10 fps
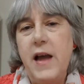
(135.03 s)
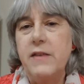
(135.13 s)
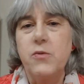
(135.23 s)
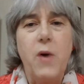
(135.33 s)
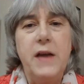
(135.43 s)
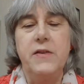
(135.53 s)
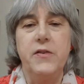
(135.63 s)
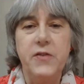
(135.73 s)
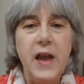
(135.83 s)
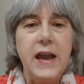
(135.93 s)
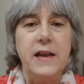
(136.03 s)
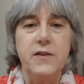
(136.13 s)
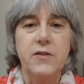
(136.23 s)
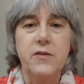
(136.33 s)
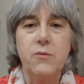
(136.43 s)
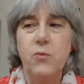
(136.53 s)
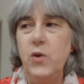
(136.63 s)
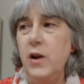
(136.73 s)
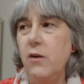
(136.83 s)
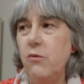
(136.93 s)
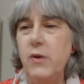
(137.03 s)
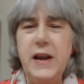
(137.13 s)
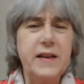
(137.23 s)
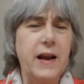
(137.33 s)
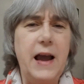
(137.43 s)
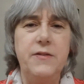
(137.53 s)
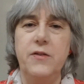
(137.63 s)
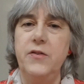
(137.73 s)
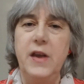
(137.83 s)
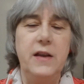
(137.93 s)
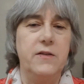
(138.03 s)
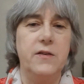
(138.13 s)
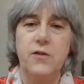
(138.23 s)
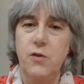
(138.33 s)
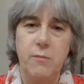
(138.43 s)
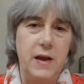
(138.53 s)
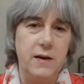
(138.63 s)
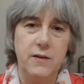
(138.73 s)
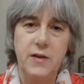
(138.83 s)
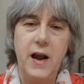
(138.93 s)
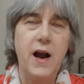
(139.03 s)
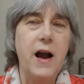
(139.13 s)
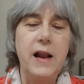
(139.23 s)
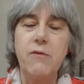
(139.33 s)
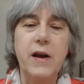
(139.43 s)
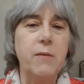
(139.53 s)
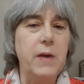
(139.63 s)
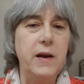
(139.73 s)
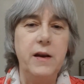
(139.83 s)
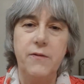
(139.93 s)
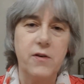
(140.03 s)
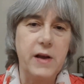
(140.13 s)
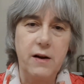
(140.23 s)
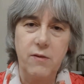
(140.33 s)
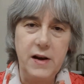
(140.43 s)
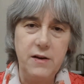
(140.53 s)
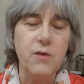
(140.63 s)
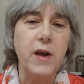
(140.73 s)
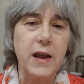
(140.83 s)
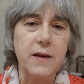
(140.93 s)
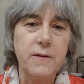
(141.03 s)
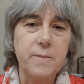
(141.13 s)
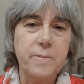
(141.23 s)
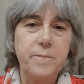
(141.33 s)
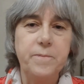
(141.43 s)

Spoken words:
That's why the saints, reading the lives of saints is tremendous. I highly recommend it if you're not already doing it.